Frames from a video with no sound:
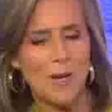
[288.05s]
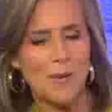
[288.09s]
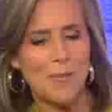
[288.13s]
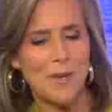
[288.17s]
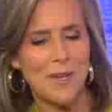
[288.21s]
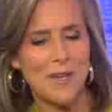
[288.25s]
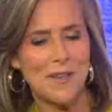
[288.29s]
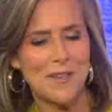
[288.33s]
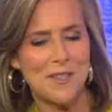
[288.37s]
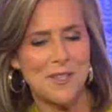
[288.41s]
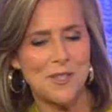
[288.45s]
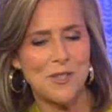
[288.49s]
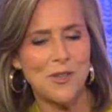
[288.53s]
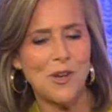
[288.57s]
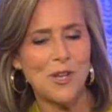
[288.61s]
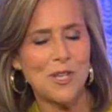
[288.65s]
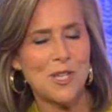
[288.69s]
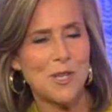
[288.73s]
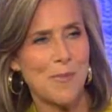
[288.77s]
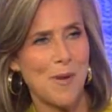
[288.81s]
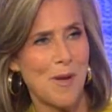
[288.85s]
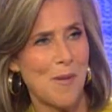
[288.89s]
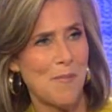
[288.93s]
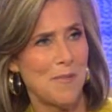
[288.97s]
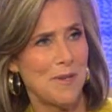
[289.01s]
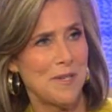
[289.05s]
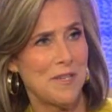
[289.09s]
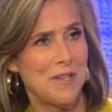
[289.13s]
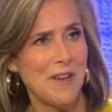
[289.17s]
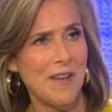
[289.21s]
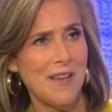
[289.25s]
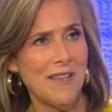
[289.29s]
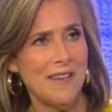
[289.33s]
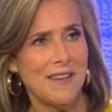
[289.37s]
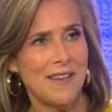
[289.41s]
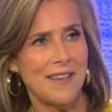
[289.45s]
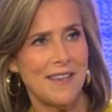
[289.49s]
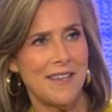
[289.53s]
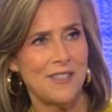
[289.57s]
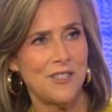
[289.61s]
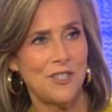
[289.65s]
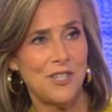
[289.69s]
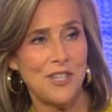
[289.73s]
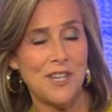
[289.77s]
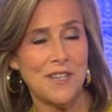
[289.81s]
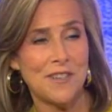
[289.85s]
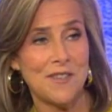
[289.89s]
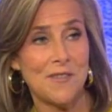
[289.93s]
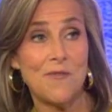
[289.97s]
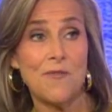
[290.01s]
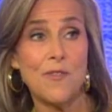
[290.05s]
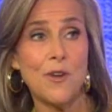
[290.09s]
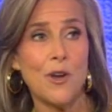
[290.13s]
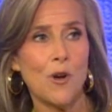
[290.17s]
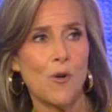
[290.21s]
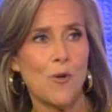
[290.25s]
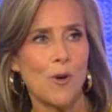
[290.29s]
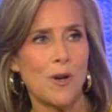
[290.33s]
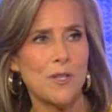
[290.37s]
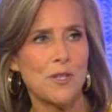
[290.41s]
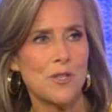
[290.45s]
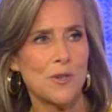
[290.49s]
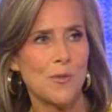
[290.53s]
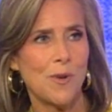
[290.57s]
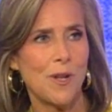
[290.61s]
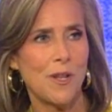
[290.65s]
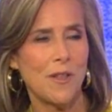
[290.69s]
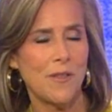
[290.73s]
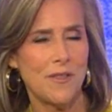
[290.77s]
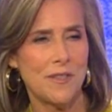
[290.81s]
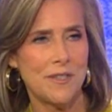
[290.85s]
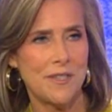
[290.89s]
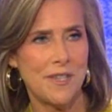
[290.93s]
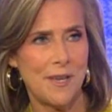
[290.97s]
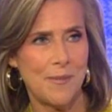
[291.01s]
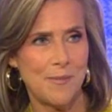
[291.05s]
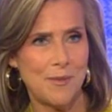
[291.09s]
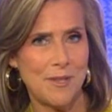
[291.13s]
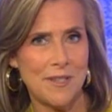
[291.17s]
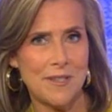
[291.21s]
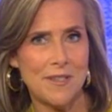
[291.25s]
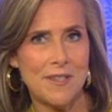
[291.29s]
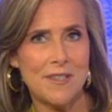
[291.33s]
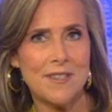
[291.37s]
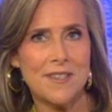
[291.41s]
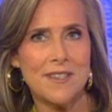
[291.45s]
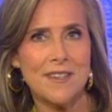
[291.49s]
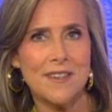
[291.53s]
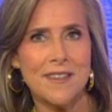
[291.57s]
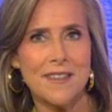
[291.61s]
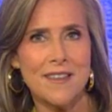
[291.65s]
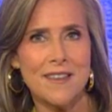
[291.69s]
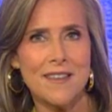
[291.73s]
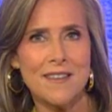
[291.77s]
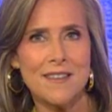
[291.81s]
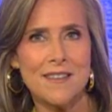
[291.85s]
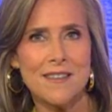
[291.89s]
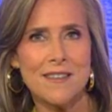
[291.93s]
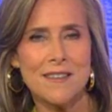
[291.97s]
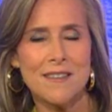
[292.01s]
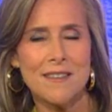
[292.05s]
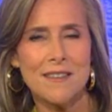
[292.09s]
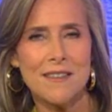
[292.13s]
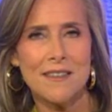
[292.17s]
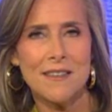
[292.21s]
it, because he talks about Madonna, and she doesn't fare quite so well in the tapes. Let's listen to this.